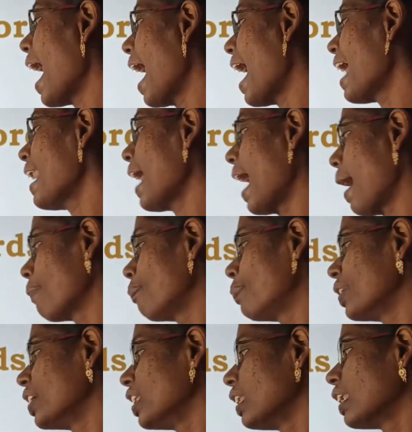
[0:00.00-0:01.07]
An
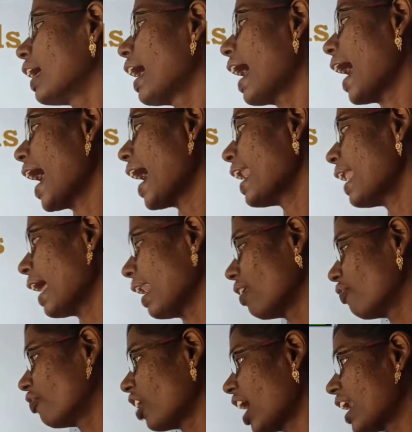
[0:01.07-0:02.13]
apple, an
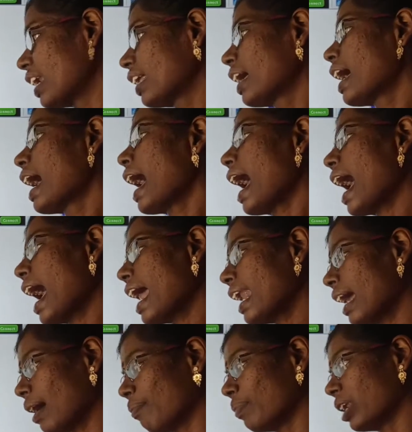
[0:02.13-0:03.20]
elephant, an
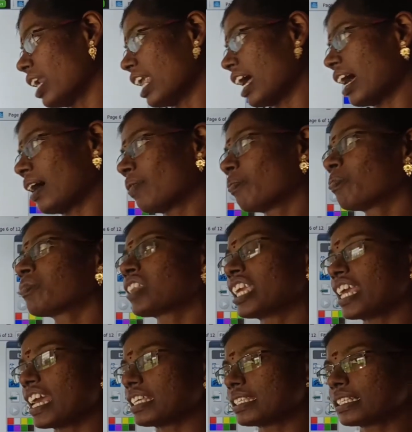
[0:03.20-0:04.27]
umbrella.
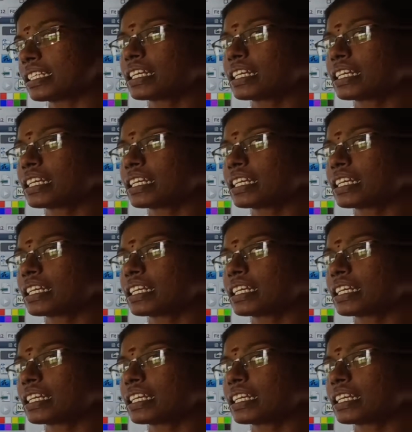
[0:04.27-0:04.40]
Yes.